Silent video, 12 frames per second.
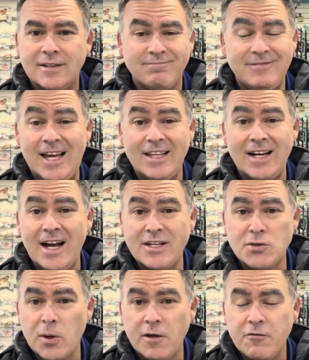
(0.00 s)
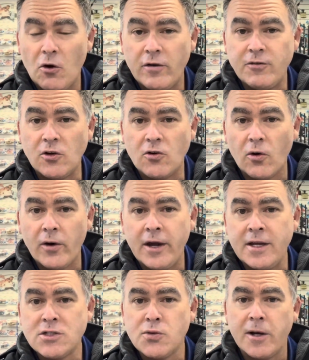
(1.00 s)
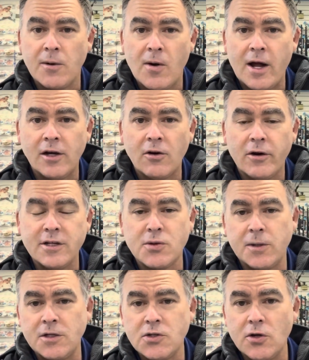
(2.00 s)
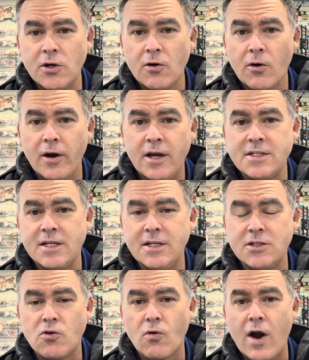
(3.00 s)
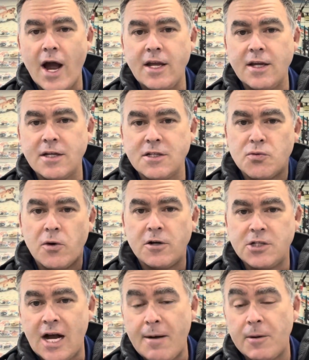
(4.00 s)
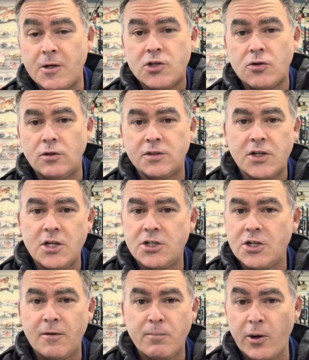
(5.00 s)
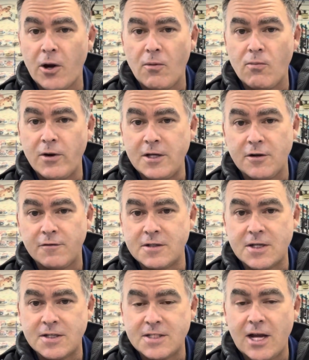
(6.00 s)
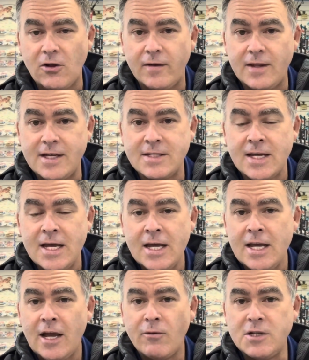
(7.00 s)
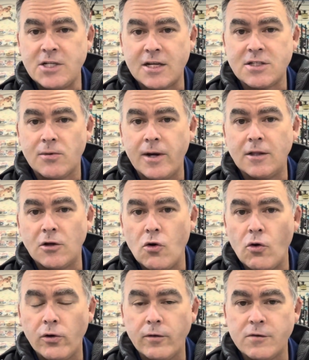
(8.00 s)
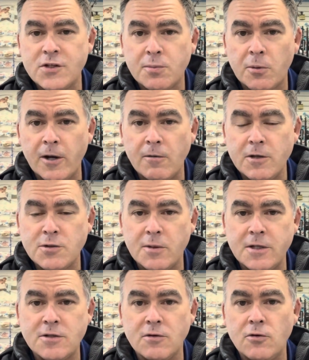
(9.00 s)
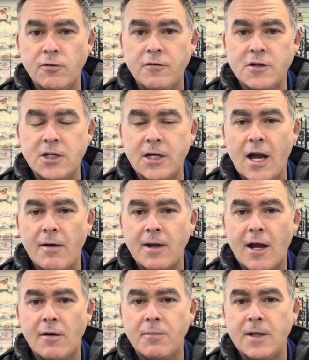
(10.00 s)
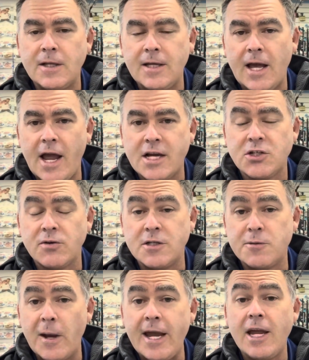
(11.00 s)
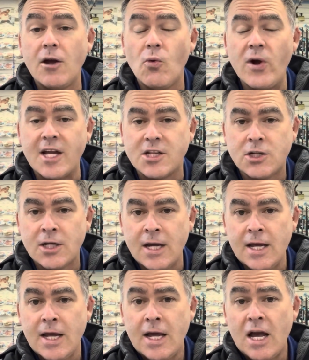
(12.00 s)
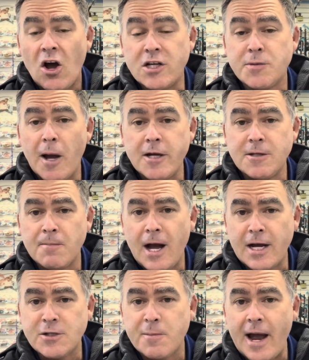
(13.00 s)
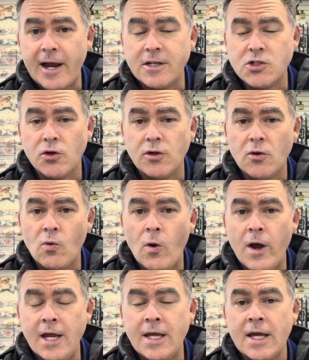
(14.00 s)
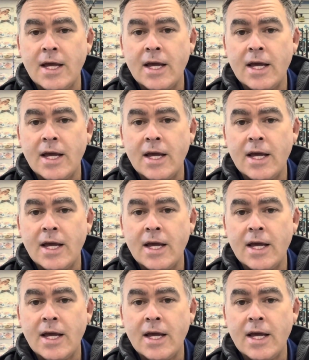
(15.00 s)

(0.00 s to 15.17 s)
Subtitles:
the other day, 25 degrees, 21 degrees, 22 degrees. It is great. You can just wear a jumper, shorts, t-shirt, bring on winter if it's going to stay like this. And we're just around the corner of spring, which means some good fishing coming up in the estuary. Speaking of which, I spoke to Mark Smackett during the week.